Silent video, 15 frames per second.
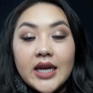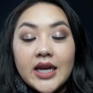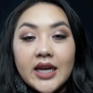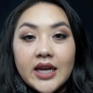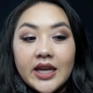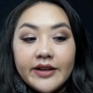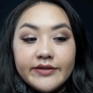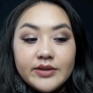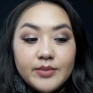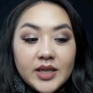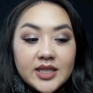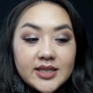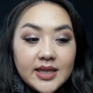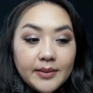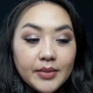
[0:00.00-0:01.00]
It gives me
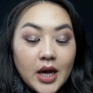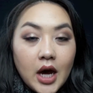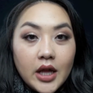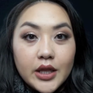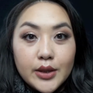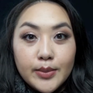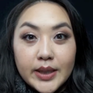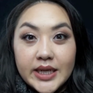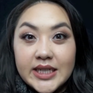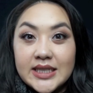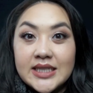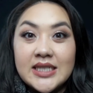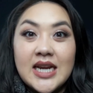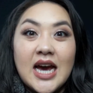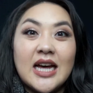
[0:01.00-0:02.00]
some color, but
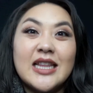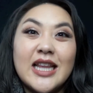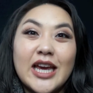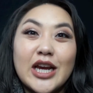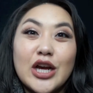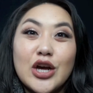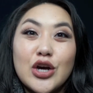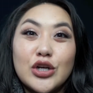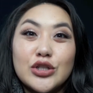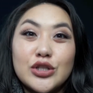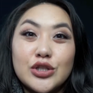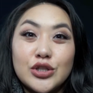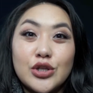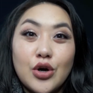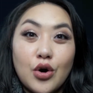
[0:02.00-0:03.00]
it's not like
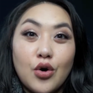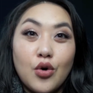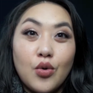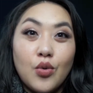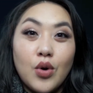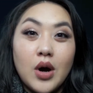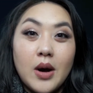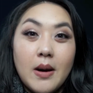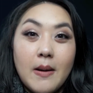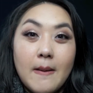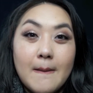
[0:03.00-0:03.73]
so